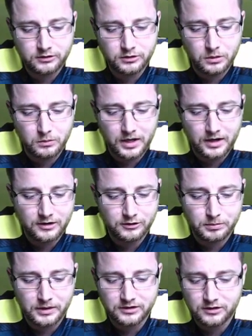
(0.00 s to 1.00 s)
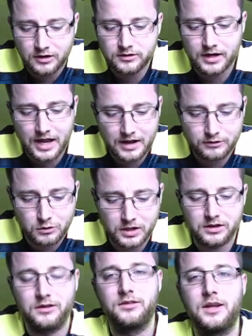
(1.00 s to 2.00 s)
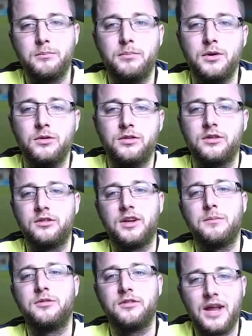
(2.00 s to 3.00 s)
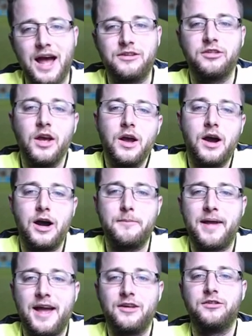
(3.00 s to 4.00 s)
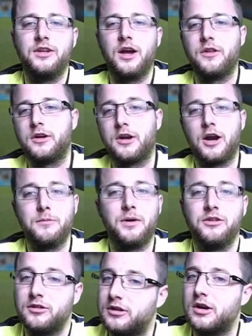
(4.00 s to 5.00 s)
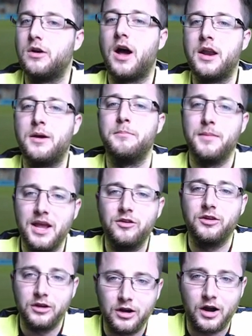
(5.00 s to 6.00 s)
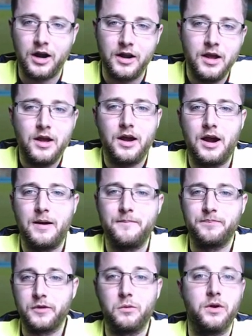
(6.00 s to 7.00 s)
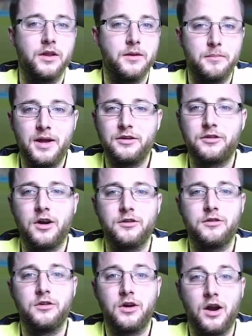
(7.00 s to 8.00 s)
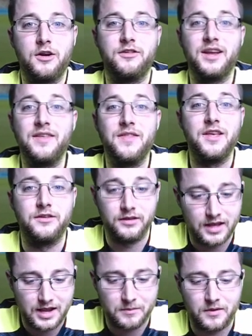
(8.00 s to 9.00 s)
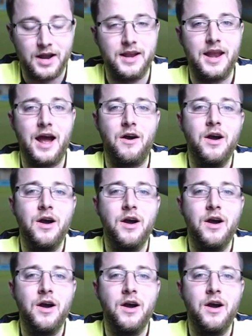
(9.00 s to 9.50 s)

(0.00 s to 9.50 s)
two awareness, but doesn't have quite the same boost and same stats um, as the other card, but still an amazing card, um, one of the best Arsenal cards in this game right now,